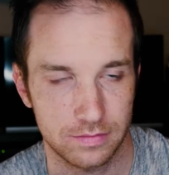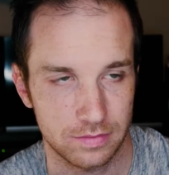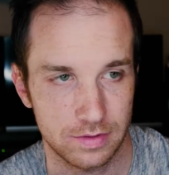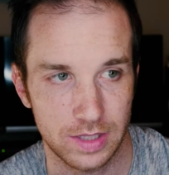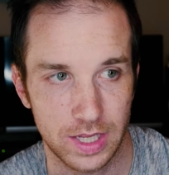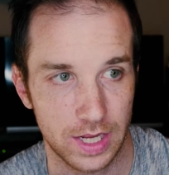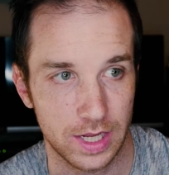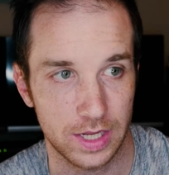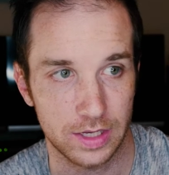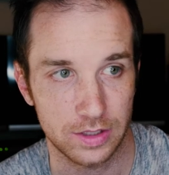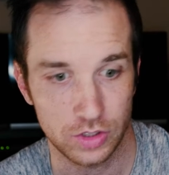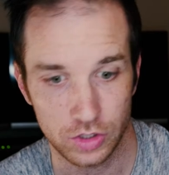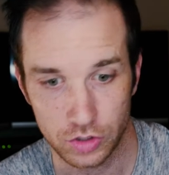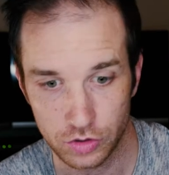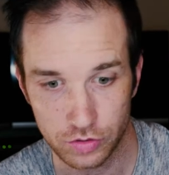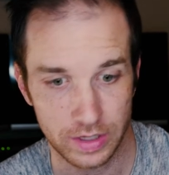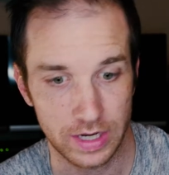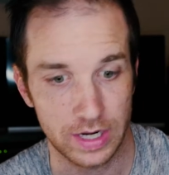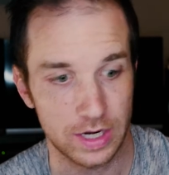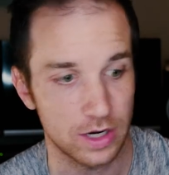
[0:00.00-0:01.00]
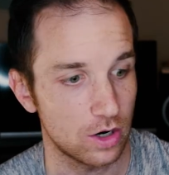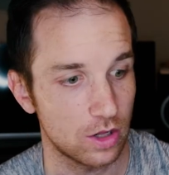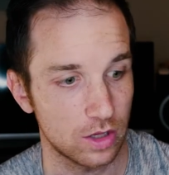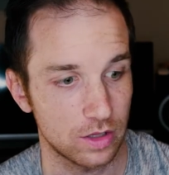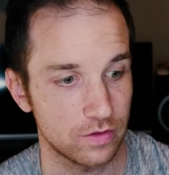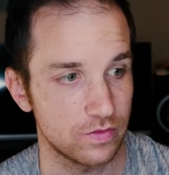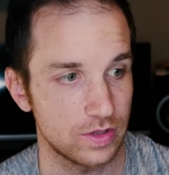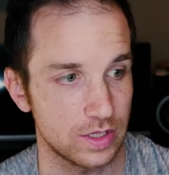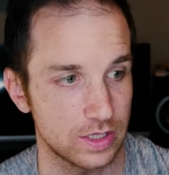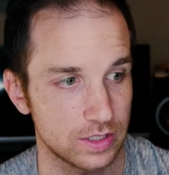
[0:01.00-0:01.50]
that created all
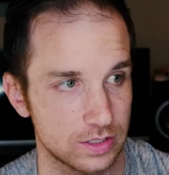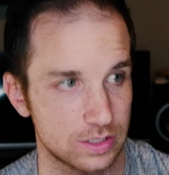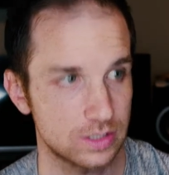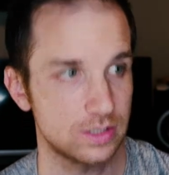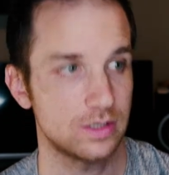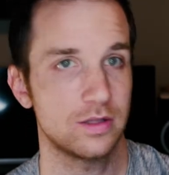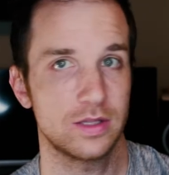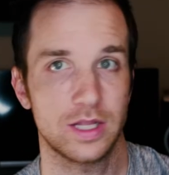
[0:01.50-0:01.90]
of this.